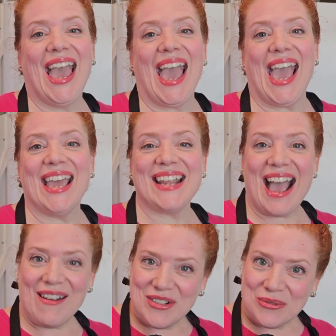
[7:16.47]
And
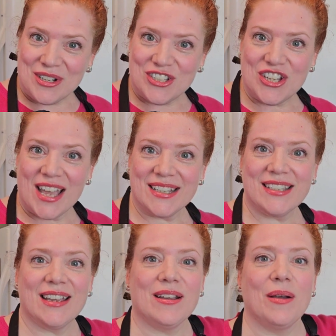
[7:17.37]
afterwards, Jana's
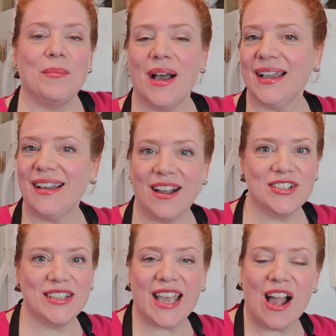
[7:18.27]
like, my gosh, she's
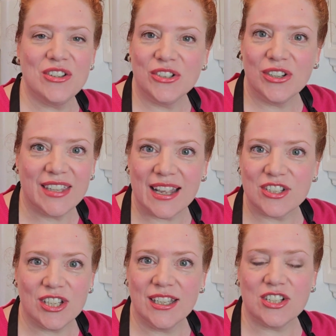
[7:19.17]
like, how'd you cook that
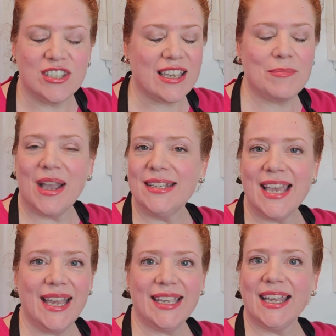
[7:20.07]
chicken? She's like, my
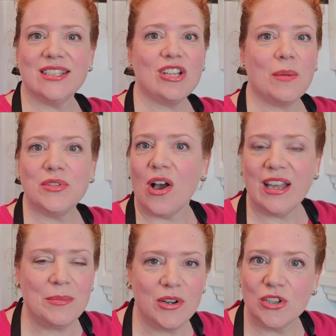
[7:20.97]
dad can't stop talking
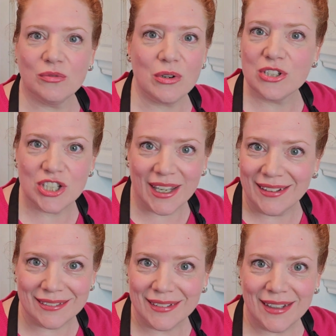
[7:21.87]
about your roast
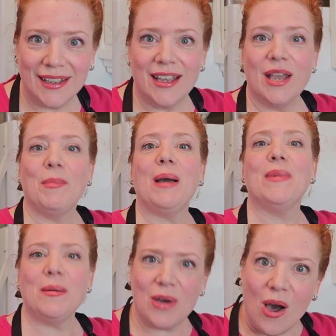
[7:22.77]
chicken. My
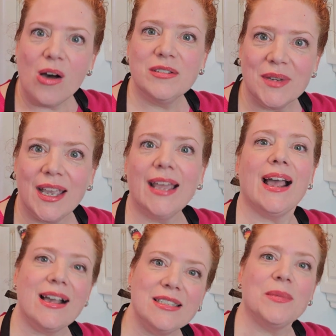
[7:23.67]
mom called me and
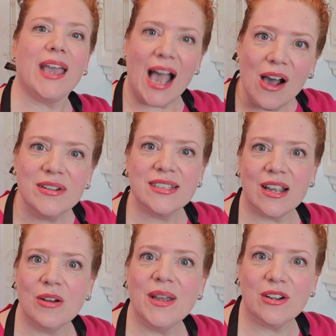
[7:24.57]
asked me, how does
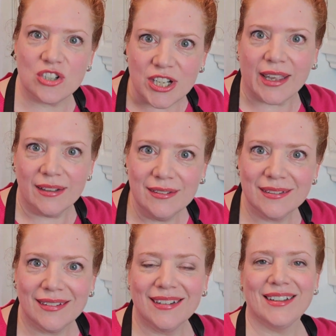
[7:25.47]
Cara make her chicken?
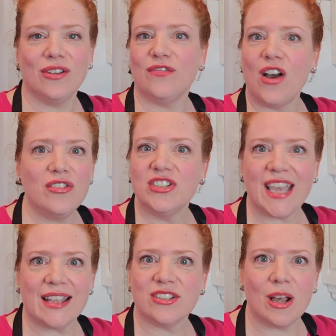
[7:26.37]
Your father just
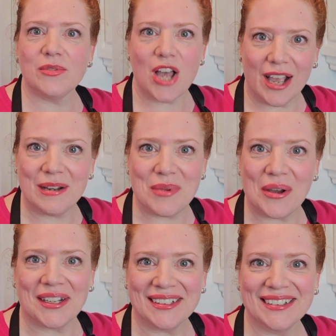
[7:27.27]
can't stop talking about
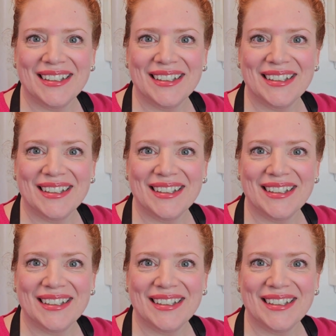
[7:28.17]
it.